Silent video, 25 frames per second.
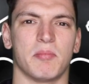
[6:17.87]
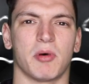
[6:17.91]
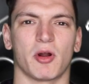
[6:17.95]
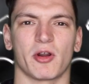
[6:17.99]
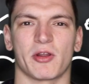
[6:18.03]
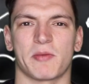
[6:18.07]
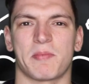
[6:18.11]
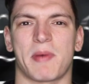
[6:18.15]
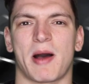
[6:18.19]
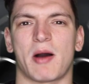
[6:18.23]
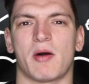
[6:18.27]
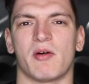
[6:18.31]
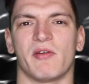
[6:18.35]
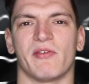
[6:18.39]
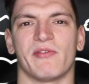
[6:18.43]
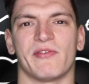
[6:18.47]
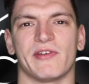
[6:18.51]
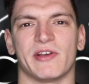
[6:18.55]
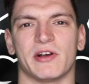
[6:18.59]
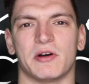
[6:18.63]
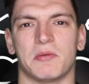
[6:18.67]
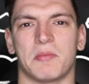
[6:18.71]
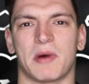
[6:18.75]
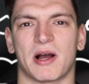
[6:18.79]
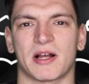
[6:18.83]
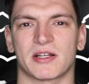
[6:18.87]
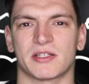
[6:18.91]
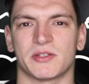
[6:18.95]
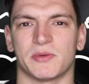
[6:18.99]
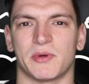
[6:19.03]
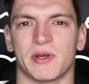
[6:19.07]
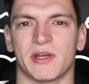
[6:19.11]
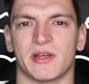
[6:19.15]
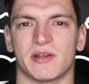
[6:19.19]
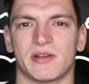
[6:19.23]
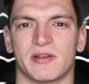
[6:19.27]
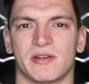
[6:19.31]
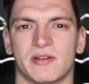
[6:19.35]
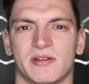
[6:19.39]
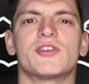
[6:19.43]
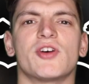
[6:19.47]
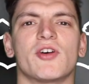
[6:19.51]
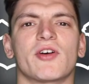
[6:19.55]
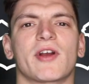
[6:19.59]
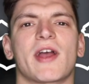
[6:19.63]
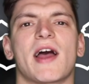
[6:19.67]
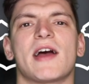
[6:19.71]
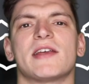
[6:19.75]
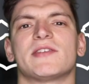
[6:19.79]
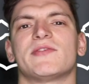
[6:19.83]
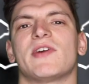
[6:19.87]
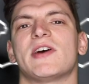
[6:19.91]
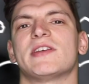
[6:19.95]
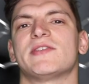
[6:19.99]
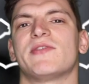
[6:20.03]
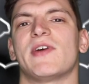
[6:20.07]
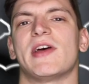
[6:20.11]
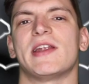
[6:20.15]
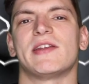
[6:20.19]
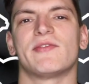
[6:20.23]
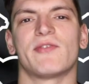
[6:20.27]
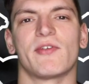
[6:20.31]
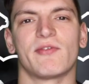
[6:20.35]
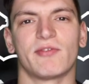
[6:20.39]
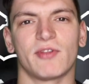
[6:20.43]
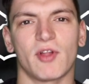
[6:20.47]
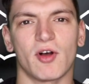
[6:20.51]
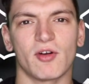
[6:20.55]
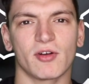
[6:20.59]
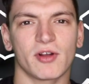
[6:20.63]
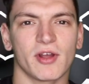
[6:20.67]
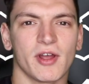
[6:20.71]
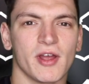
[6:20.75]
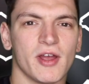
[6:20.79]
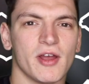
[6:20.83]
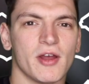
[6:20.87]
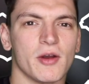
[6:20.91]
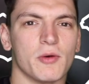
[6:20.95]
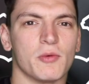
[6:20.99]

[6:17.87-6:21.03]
Body Power feel back to it. So guys, that's the end of the vlog.